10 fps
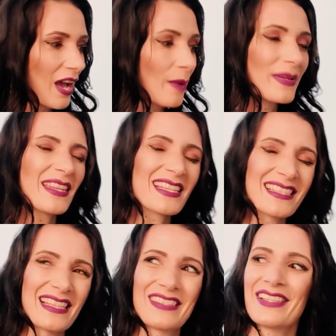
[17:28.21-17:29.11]
I mean, that
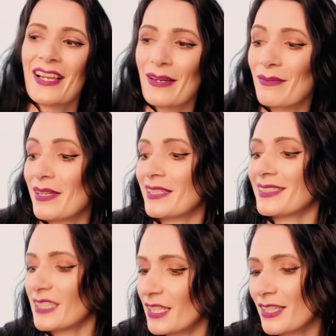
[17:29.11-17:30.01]
sounds like I'm
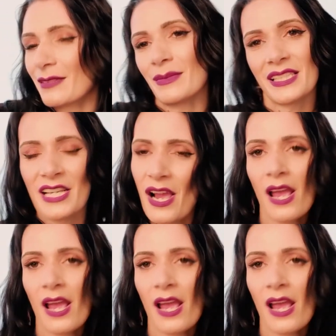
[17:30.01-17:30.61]
like, you know, going to be,